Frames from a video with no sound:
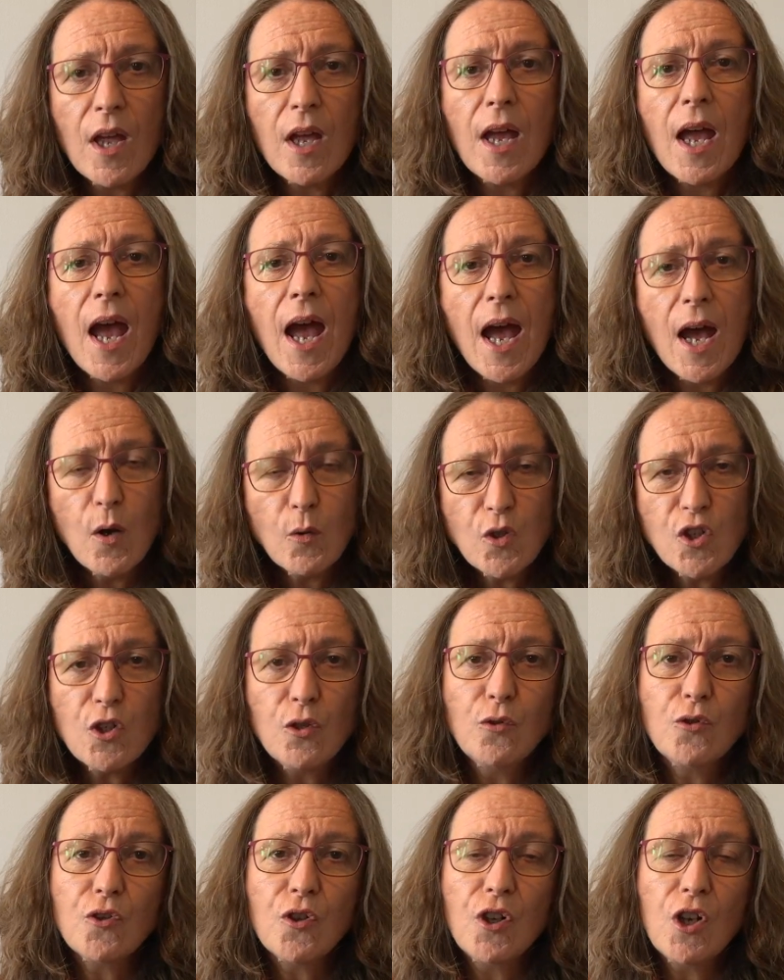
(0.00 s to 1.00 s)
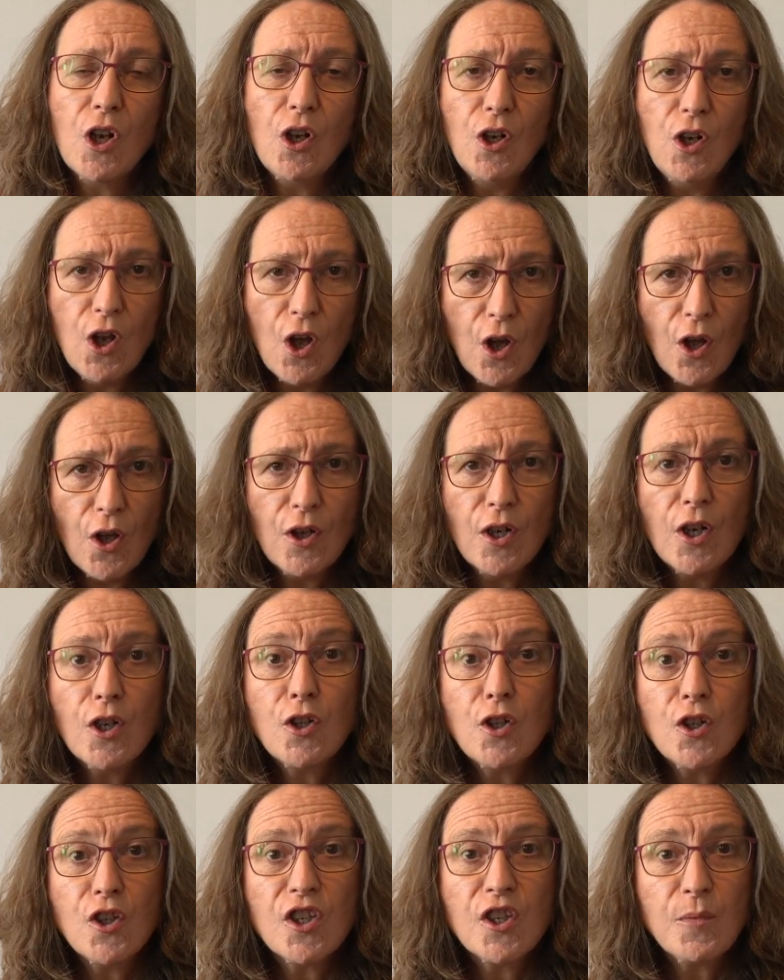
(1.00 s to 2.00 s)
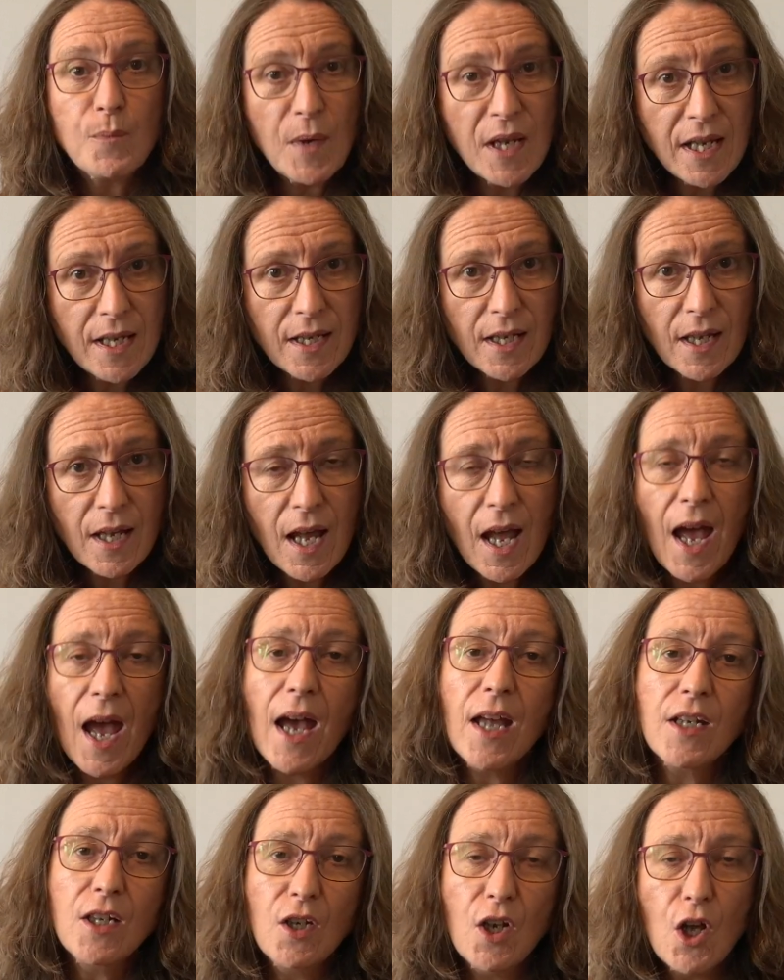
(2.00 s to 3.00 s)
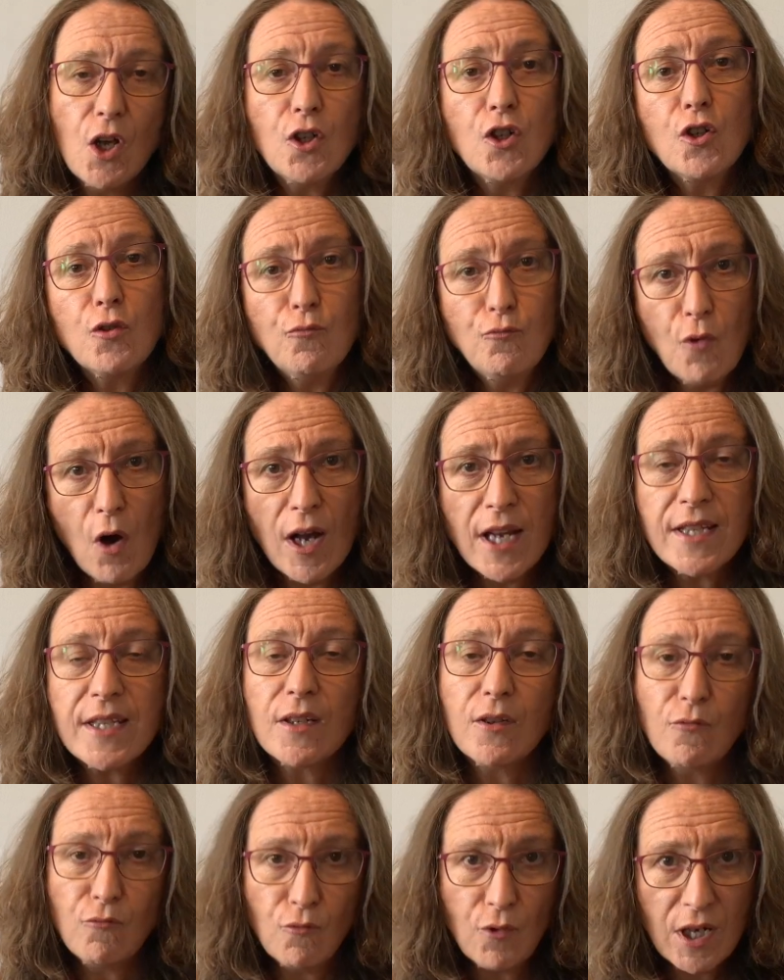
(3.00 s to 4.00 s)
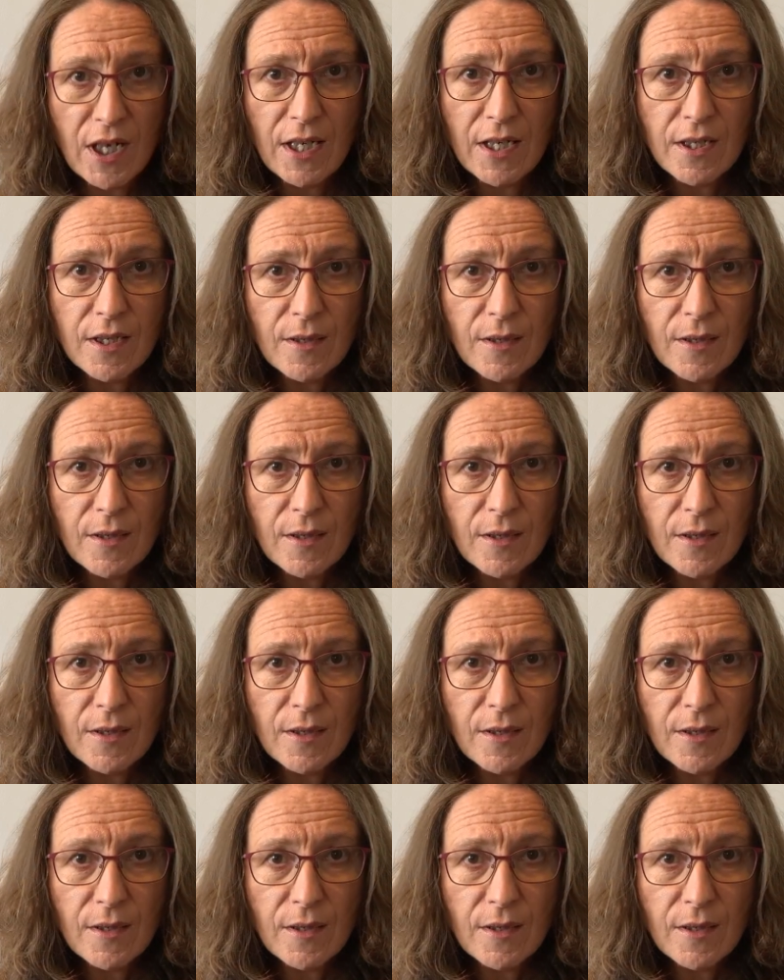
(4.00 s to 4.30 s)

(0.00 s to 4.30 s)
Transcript: how children learn to speak and learn to write and read.